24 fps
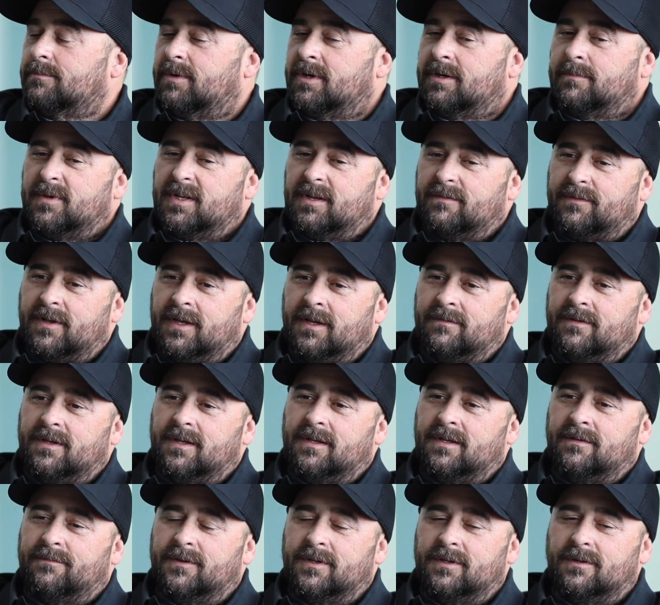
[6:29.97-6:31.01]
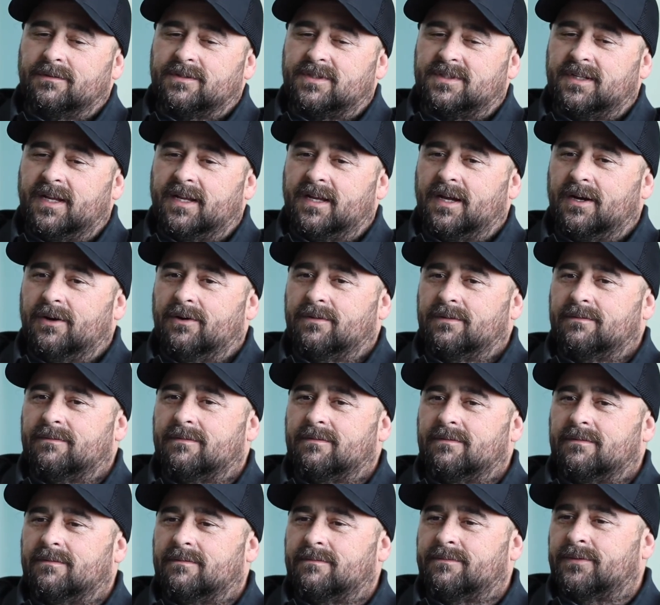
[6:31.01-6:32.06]
But I mean, if you don't stay out
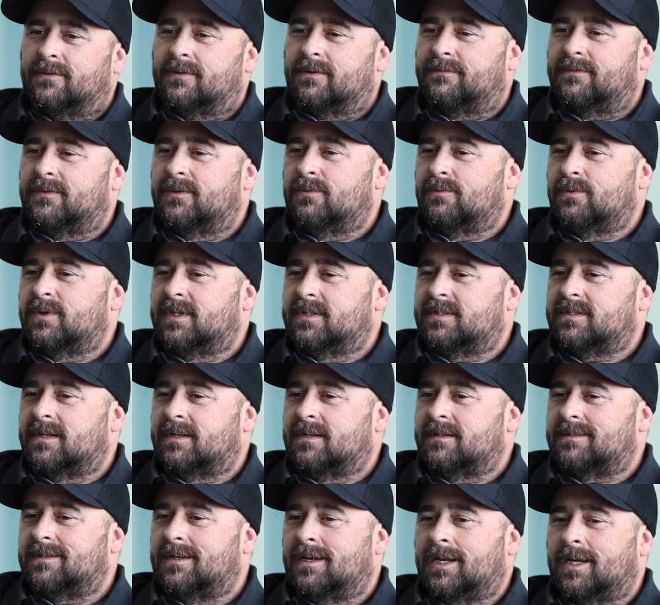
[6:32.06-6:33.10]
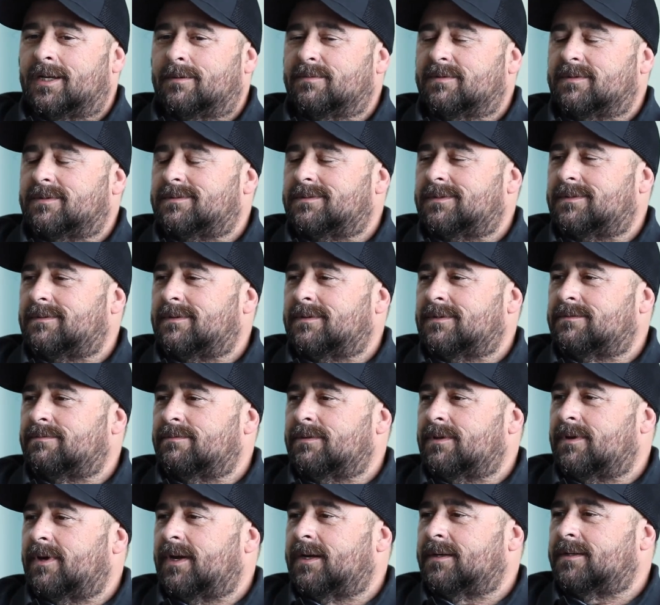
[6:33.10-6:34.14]
for a few weeks at a time, it's
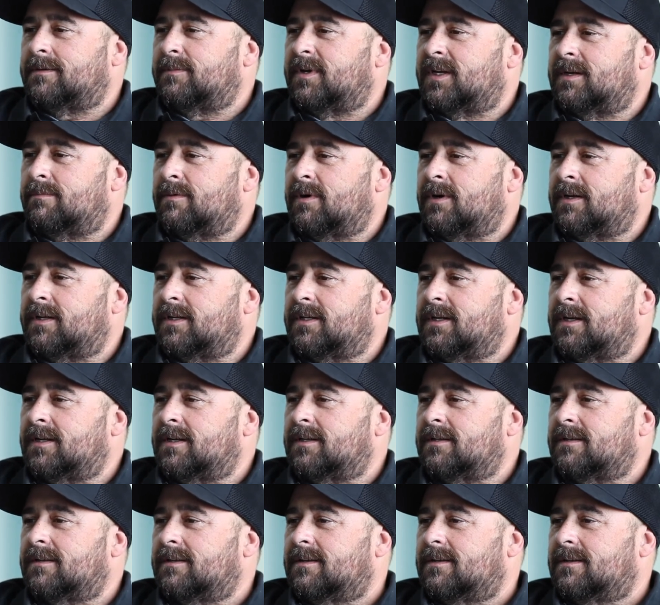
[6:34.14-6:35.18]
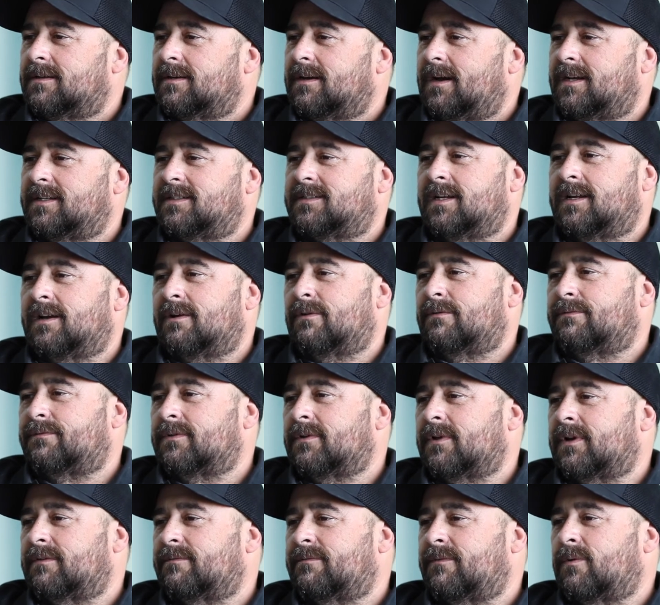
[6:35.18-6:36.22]
real hard to make money. I stay out for
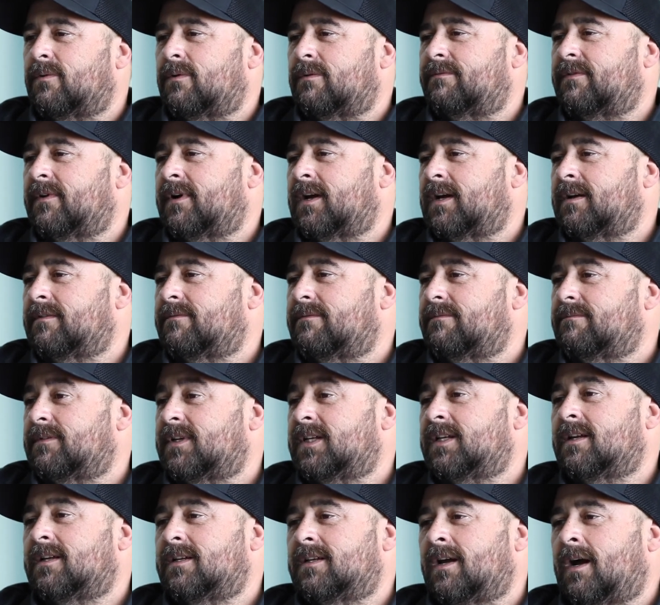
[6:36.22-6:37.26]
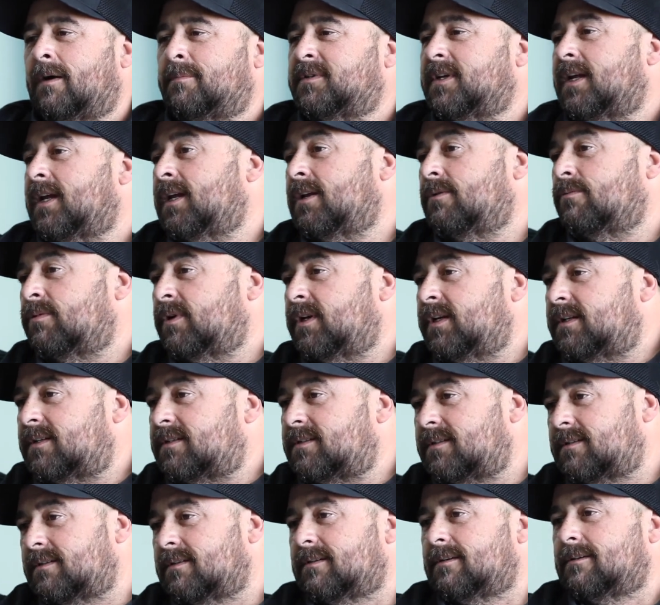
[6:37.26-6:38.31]
like 4 or 5, up to 8
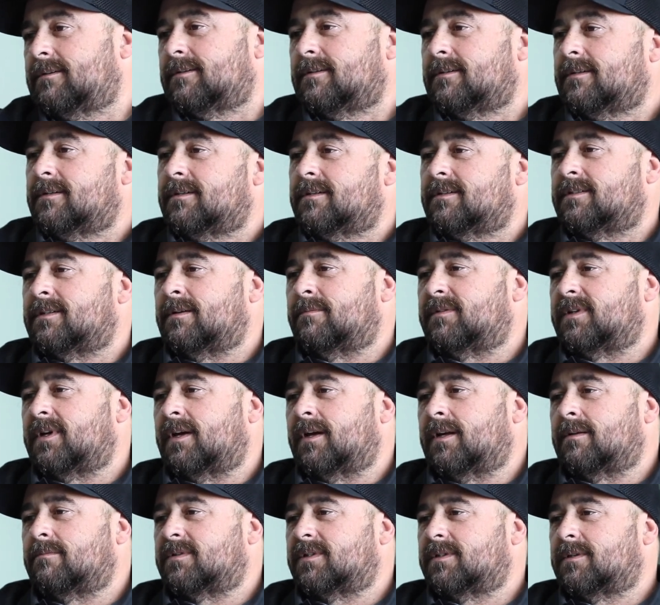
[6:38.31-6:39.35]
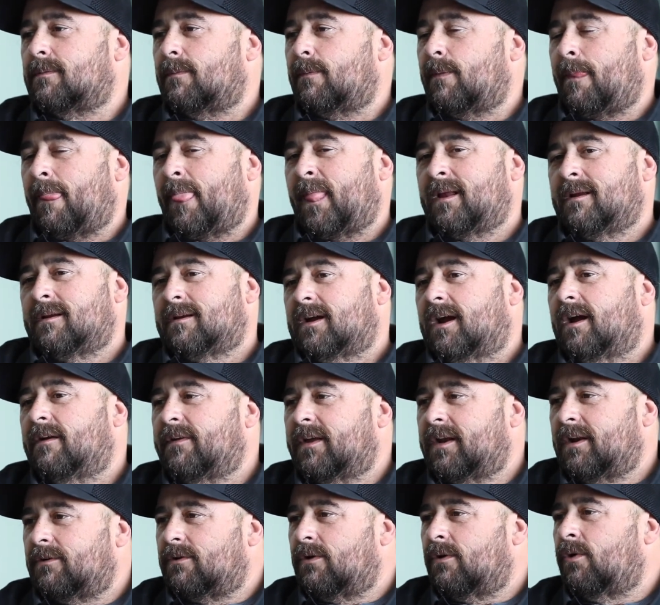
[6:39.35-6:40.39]
weeks sometimes. Okay. And
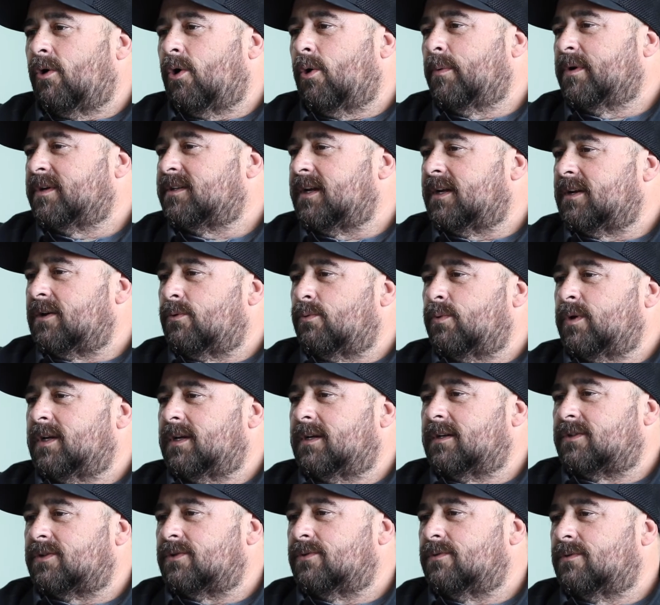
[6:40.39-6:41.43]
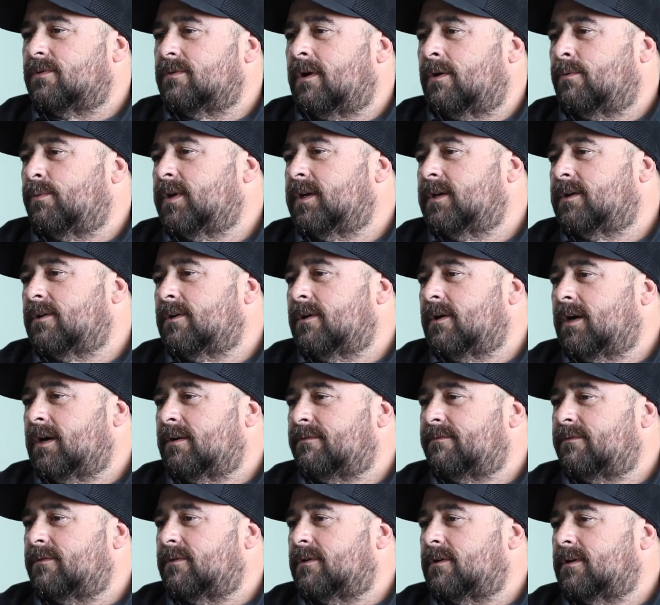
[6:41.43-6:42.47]
then I'll go home and take a week
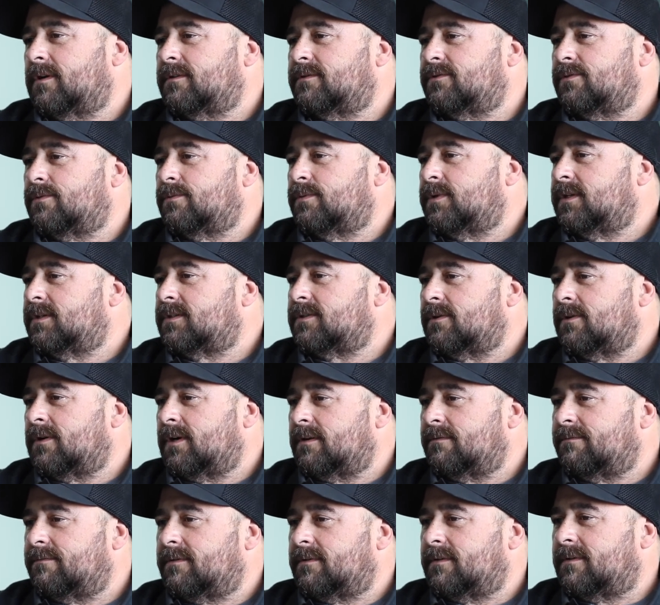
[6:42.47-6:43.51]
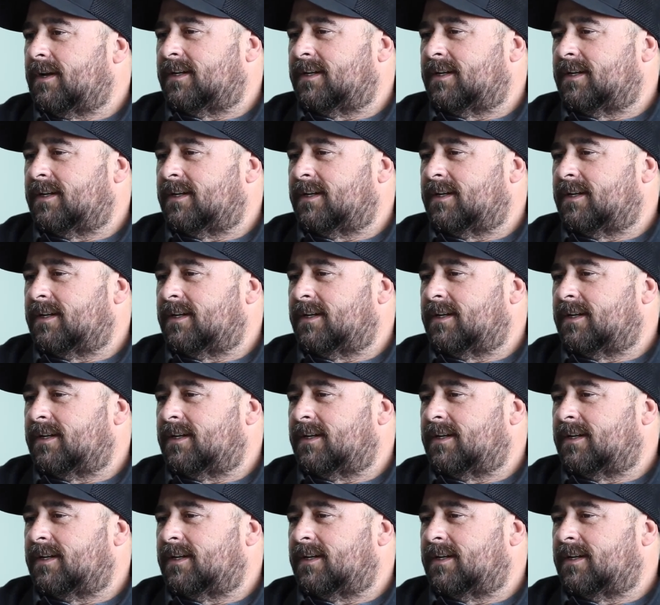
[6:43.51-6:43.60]
off or 2 weeks off.